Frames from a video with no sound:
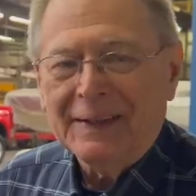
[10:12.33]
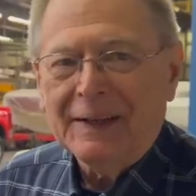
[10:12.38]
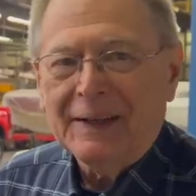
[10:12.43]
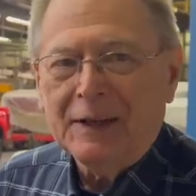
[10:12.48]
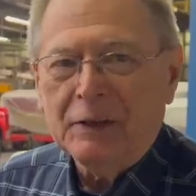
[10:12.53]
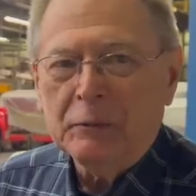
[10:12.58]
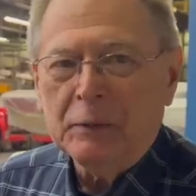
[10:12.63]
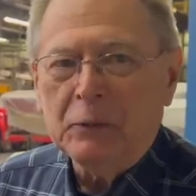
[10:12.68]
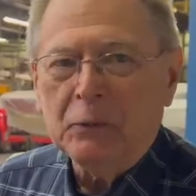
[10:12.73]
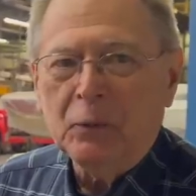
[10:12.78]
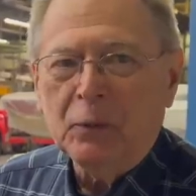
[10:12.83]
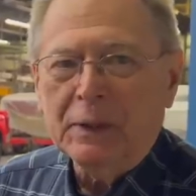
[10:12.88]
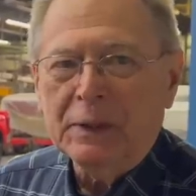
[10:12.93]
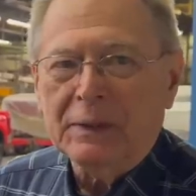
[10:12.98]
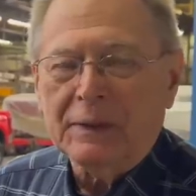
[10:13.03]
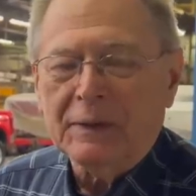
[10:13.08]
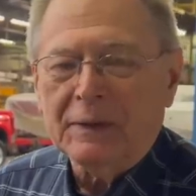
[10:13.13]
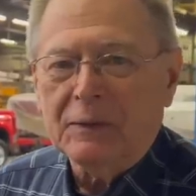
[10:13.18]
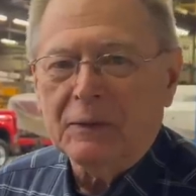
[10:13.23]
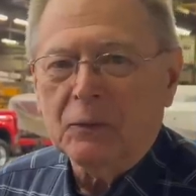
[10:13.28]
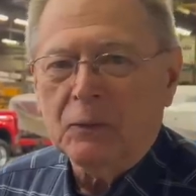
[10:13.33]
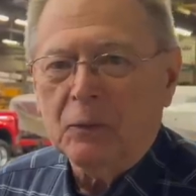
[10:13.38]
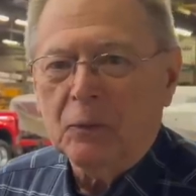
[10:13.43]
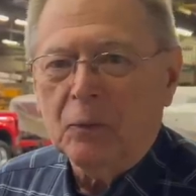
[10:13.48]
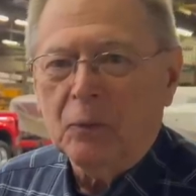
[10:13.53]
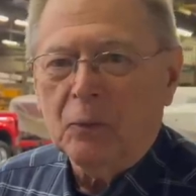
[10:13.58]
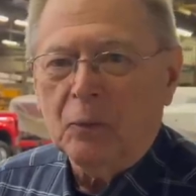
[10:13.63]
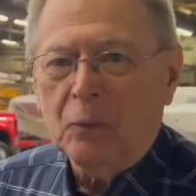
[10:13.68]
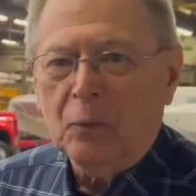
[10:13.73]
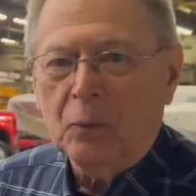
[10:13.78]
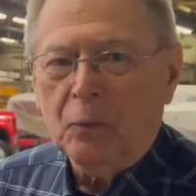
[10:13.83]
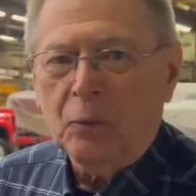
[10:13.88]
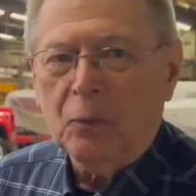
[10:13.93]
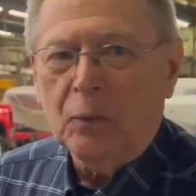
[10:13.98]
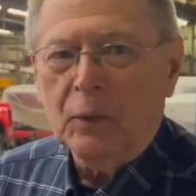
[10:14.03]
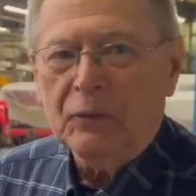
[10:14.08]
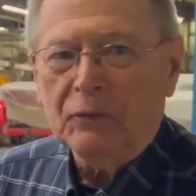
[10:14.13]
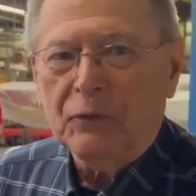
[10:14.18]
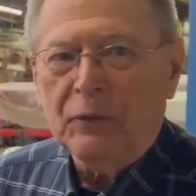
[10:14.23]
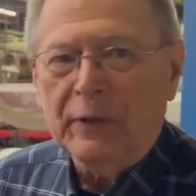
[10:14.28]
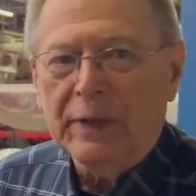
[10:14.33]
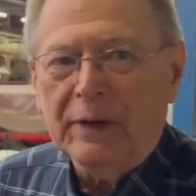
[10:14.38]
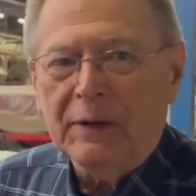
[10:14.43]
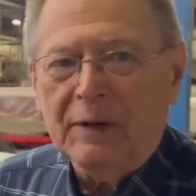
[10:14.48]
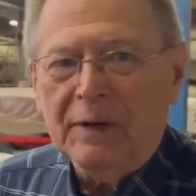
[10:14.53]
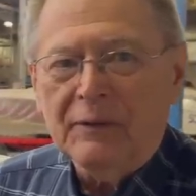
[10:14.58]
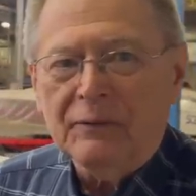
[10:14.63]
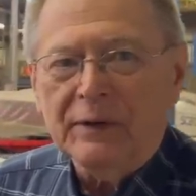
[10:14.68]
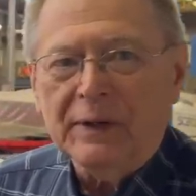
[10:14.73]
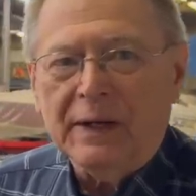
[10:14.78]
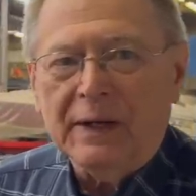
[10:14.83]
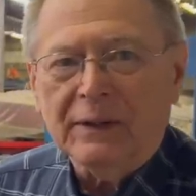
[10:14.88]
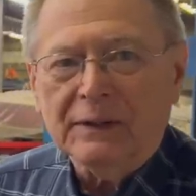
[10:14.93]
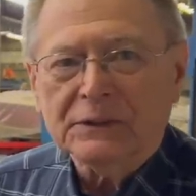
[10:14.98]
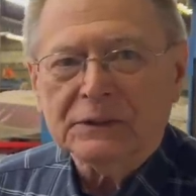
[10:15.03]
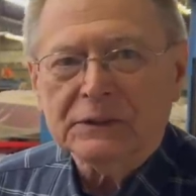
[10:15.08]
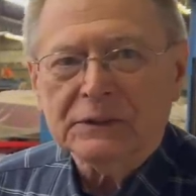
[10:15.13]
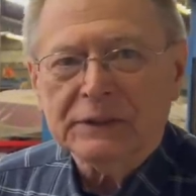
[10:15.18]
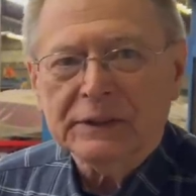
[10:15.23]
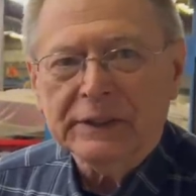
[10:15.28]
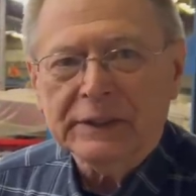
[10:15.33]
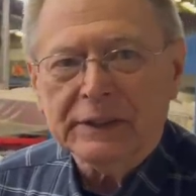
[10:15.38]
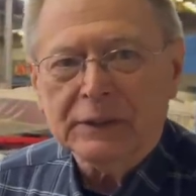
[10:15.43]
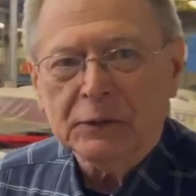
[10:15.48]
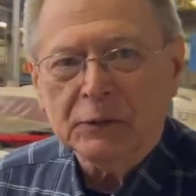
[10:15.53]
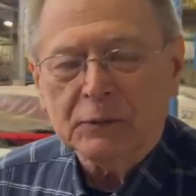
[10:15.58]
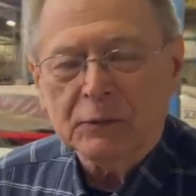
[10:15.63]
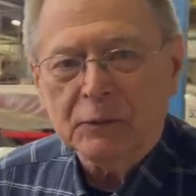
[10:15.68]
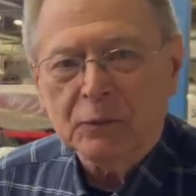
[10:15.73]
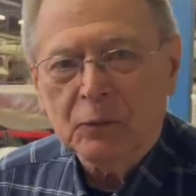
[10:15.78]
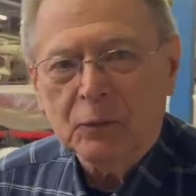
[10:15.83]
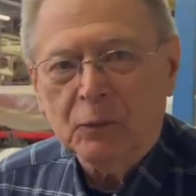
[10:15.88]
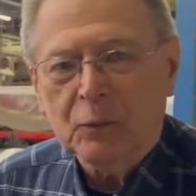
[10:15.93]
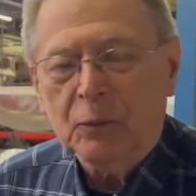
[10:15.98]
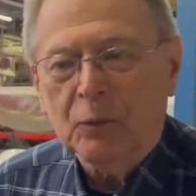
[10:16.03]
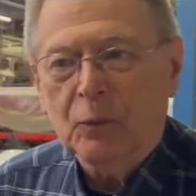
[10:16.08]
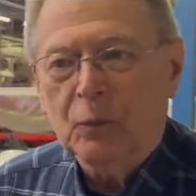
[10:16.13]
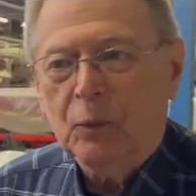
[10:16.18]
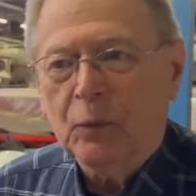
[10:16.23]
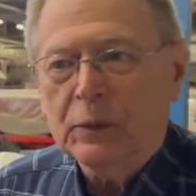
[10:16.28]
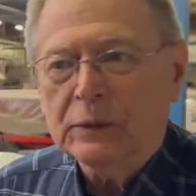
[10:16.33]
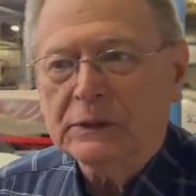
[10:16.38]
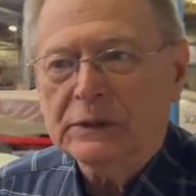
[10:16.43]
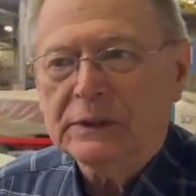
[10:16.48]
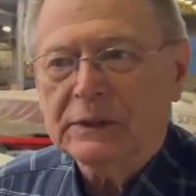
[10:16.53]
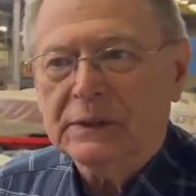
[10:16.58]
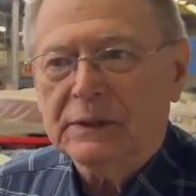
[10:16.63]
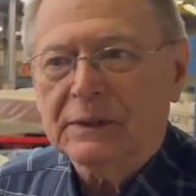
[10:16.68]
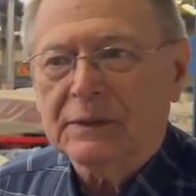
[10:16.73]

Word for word: I mean, what what Fred Offenhauser did was